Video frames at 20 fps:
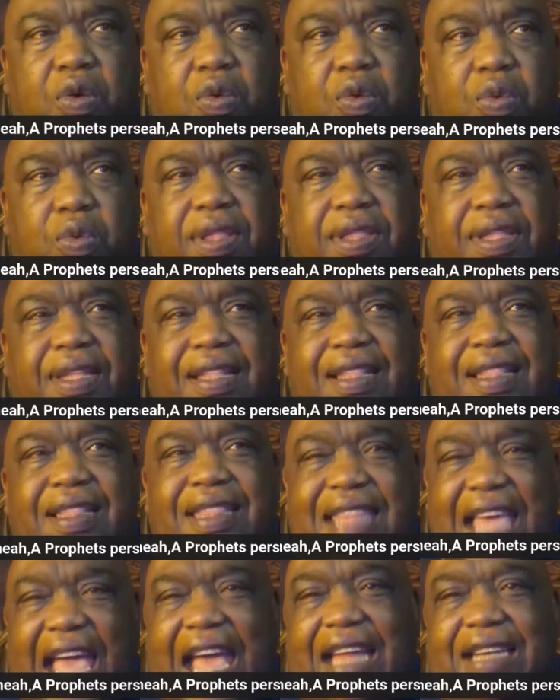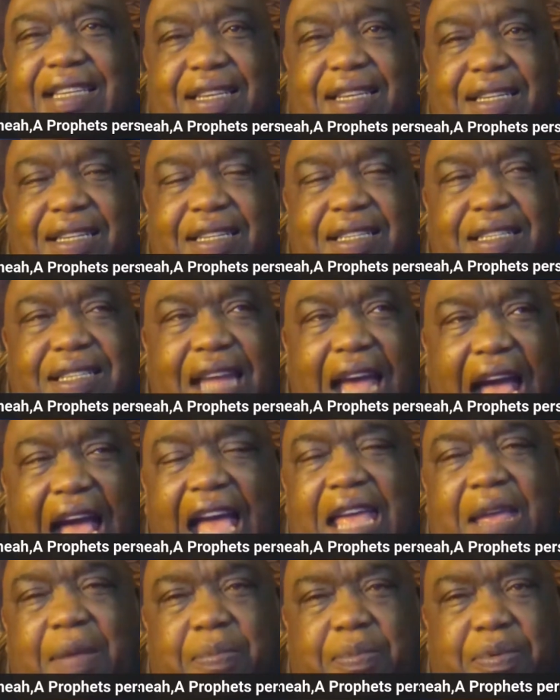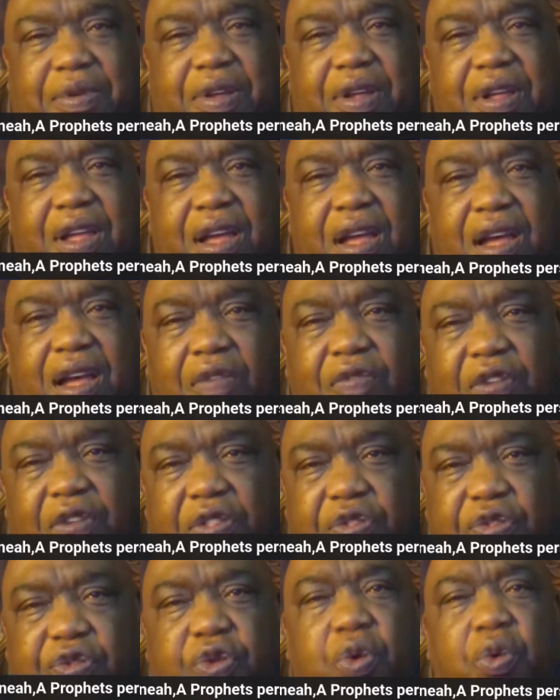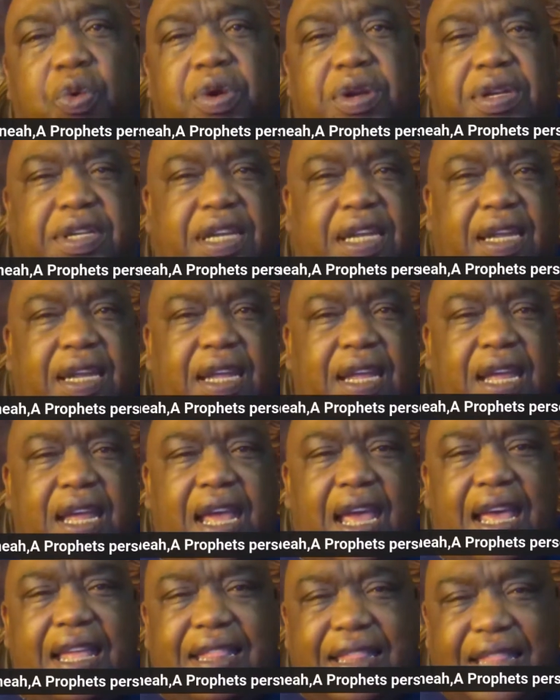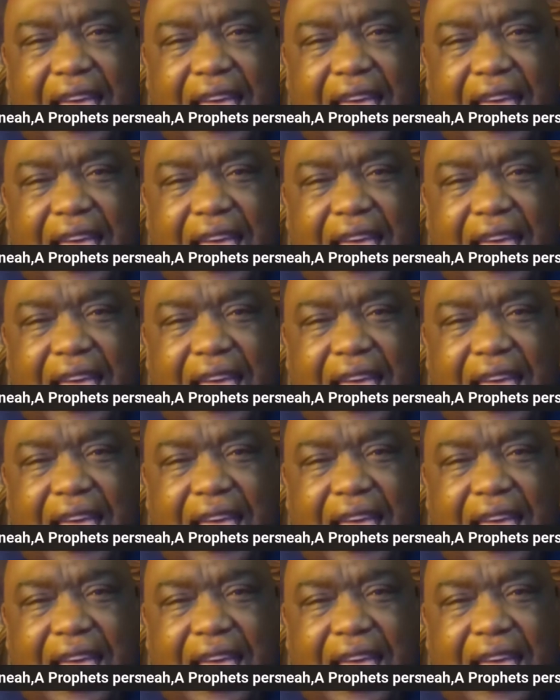with that type of authority and